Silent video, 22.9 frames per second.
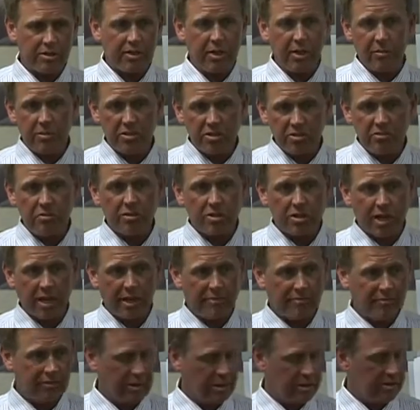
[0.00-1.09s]
still there, but you just
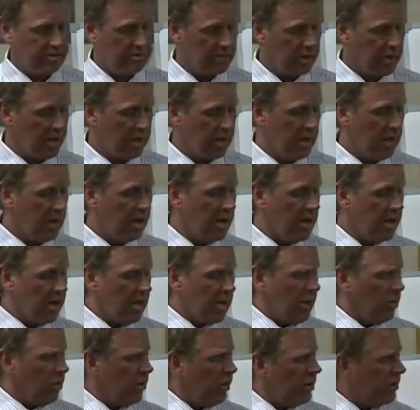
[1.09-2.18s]
can't feel it.
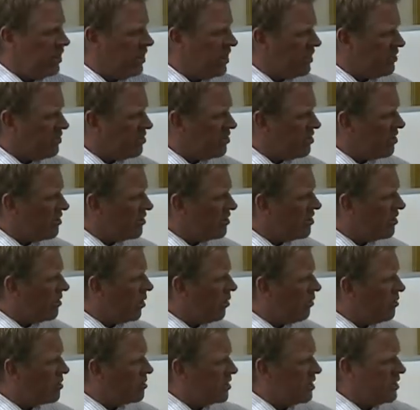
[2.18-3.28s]
Well, then you start to
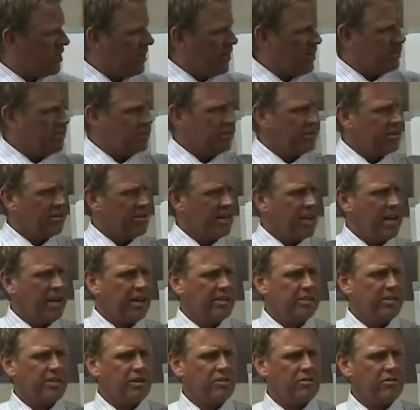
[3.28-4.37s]
notice that now it's starting to kind
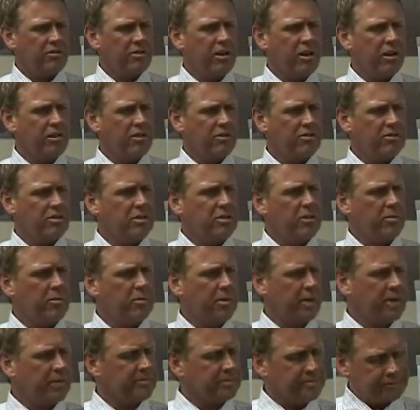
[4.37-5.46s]
of turn colors a little
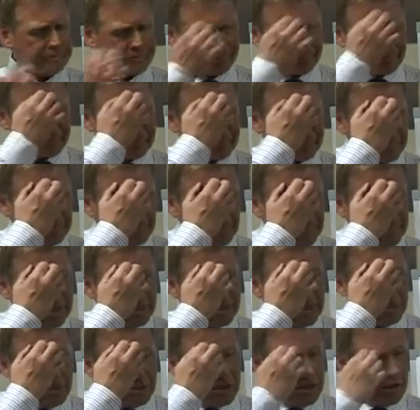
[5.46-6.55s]
bit.
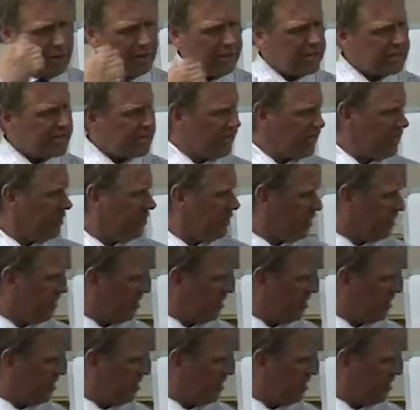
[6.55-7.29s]
So you go in and say, look,